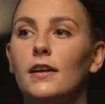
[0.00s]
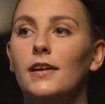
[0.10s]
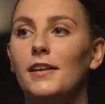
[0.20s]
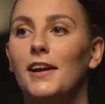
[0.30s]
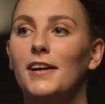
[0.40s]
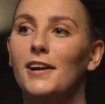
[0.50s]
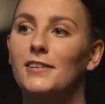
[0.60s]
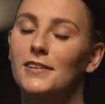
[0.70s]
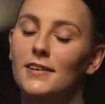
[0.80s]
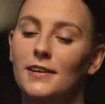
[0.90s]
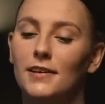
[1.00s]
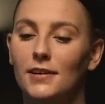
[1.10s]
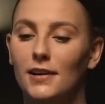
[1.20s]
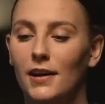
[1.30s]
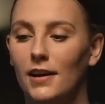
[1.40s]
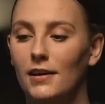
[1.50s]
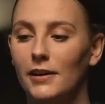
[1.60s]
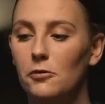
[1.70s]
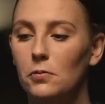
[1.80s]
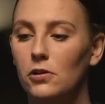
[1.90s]
And then I got to uh,
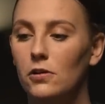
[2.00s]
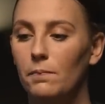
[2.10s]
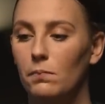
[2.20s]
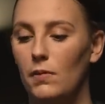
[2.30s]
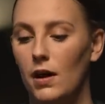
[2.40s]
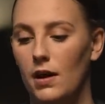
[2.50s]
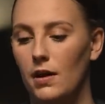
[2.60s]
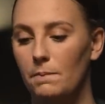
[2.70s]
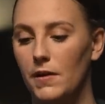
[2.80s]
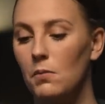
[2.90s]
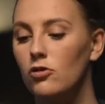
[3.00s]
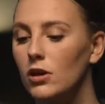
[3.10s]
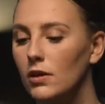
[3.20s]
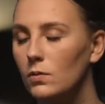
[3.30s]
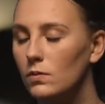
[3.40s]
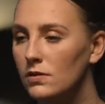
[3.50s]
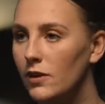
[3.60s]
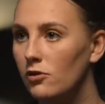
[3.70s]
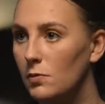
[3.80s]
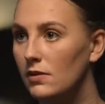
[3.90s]
Liverpool. My imaging was
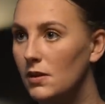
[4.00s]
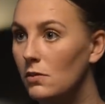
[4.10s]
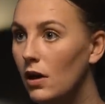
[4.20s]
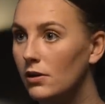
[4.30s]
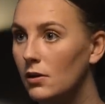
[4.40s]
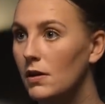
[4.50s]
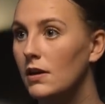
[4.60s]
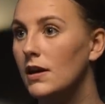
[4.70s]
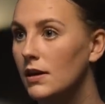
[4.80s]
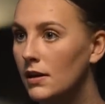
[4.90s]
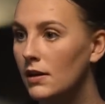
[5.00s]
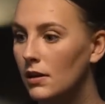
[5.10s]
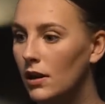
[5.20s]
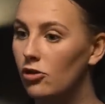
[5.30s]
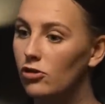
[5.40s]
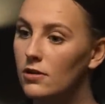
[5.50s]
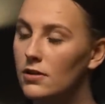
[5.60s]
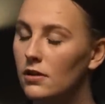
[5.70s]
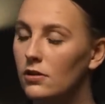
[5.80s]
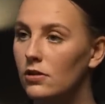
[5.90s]
given to my team doctor, Amelia, and she
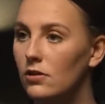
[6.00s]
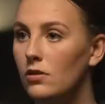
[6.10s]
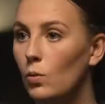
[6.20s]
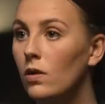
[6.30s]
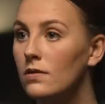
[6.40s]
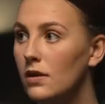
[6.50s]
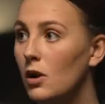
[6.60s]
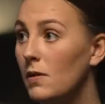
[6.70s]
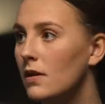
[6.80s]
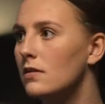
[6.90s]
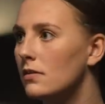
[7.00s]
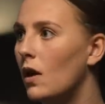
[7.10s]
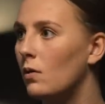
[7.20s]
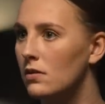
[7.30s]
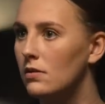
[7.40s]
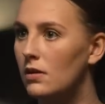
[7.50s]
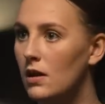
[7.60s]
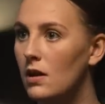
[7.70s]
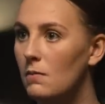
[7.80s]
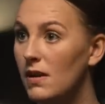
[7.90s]
sent it to the Walton Center because that was
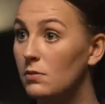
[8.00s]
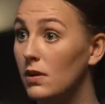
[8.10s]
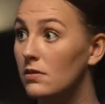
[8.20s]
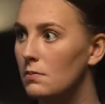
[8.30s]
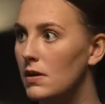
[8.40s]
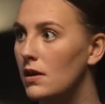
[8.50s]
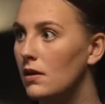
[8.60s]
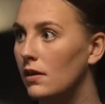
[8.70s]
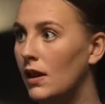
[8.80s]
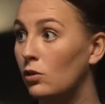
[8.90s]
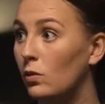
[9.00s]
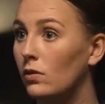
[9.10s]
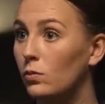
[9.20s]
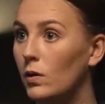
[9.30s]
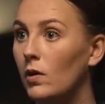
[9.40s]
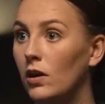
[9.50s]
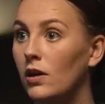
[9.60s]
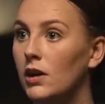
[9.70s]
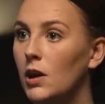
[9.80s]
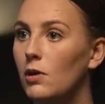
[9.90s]
the best place to be, and that's where we were gonna
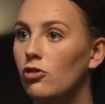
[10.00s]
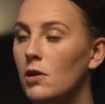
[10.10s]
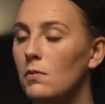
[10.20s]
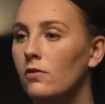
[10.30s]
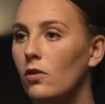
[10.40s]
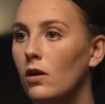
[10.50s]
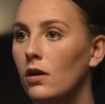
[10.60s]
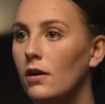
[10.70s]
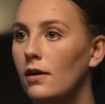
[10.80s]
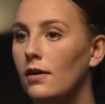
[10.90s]
continue my treatment for.